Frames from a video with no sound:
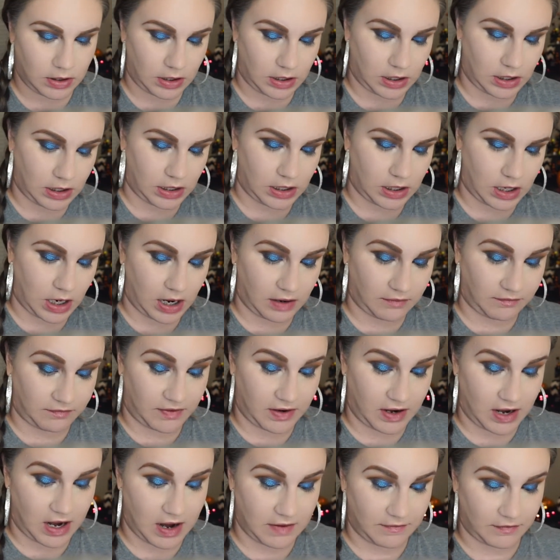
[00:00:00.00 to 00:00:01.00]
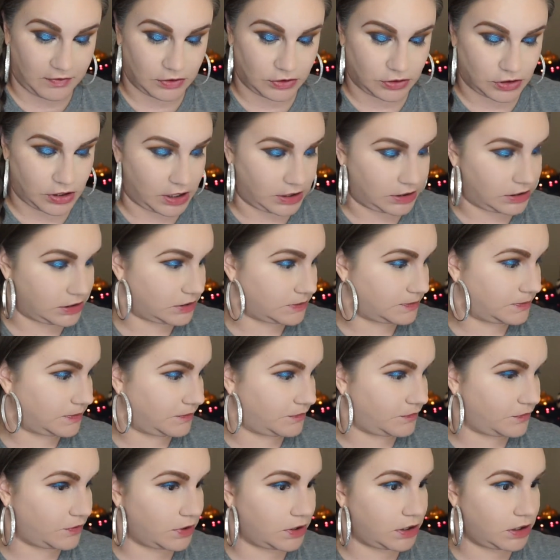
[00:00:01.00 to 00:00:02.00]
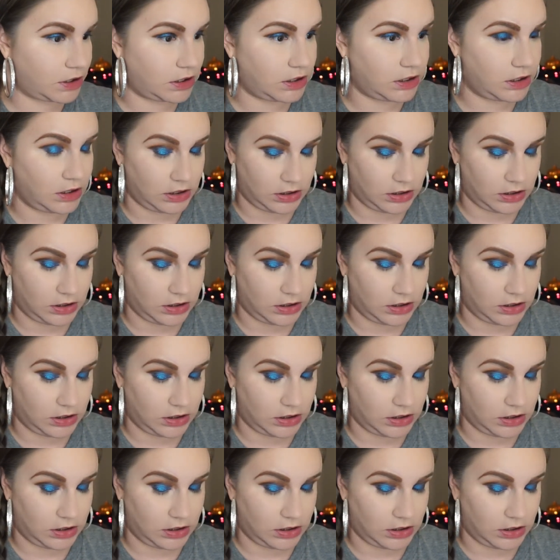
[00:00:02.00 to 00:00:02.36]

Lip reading: and I've never tried this before.